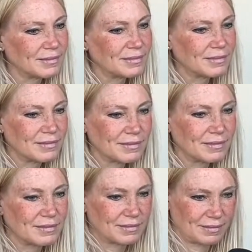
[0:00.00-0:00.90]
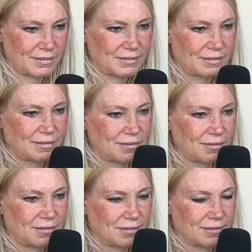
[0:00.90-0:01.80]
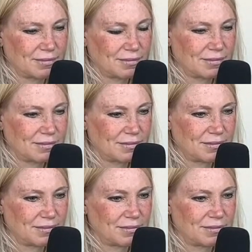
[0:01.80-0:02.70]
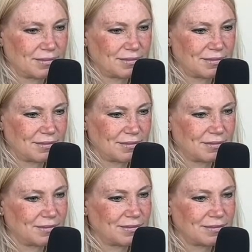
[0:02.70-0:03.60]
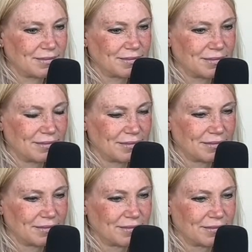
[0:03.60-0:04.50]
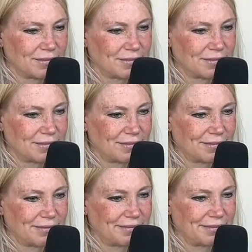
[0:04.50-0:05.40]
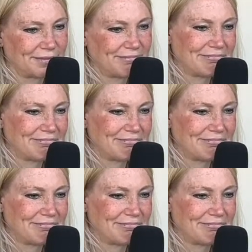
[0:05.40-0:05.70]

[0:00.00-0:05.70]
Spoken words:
[no speech]